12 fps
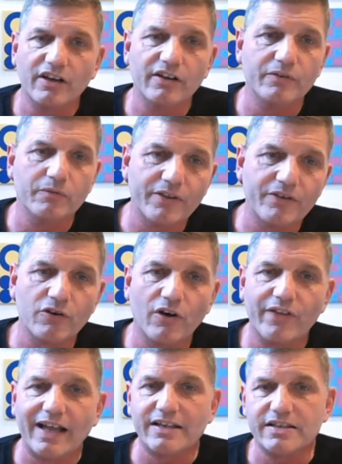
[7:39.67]
So whether or
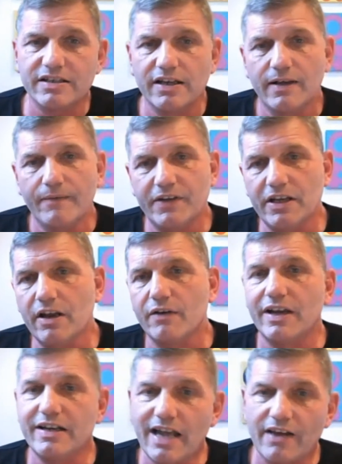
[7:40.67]
not that's, you
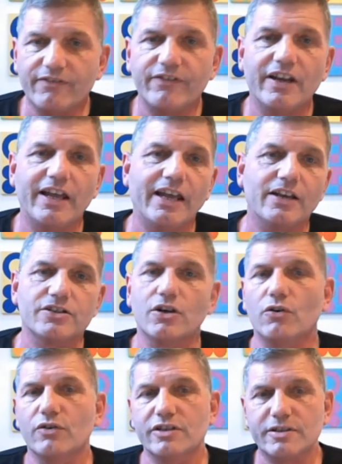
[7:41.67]
know, a
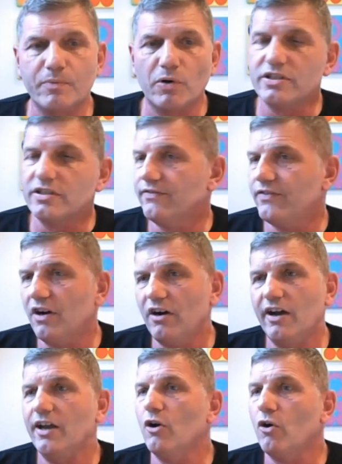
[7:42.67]
Netflix or a
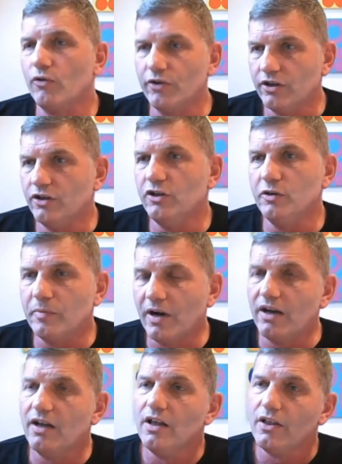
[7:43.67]
Spotify or an
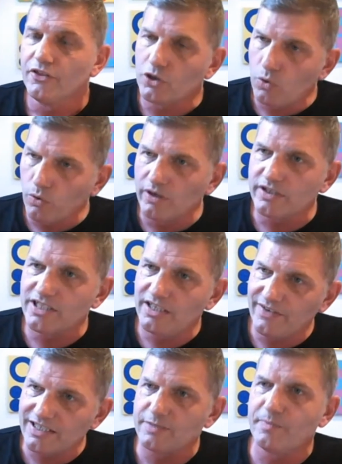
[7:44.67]
Uber, the
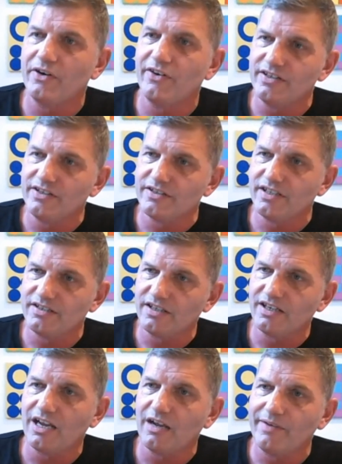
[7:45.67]
quality of experiences
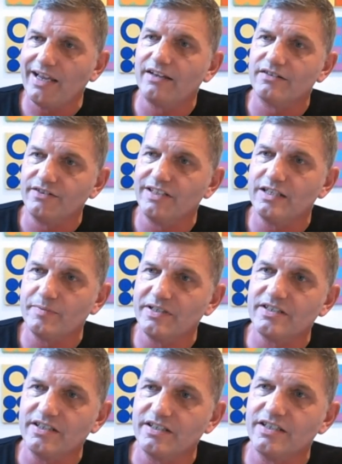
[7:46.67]
that are coming out of these
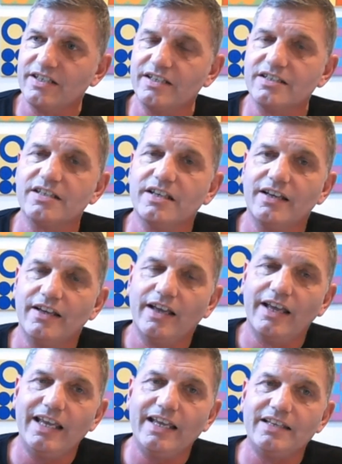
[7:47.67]
businesses
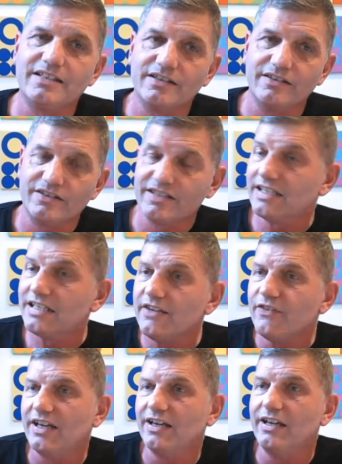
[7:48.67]
is
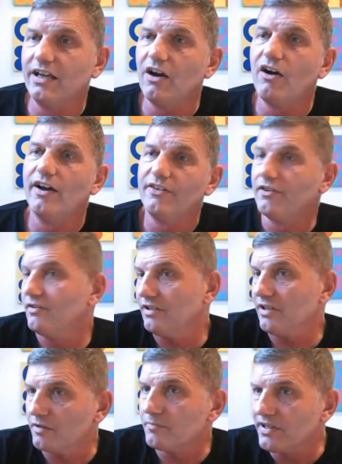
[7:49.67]
significantly higher than,
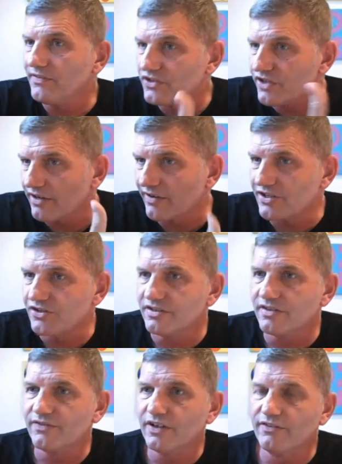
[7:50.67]
you know, the previous
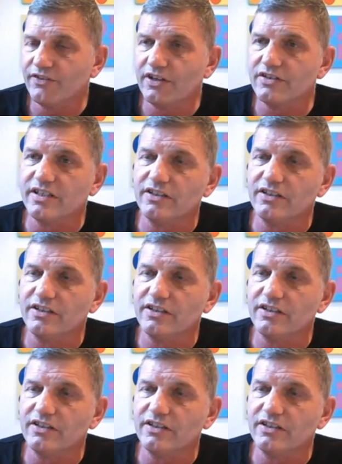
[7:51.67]
generations of those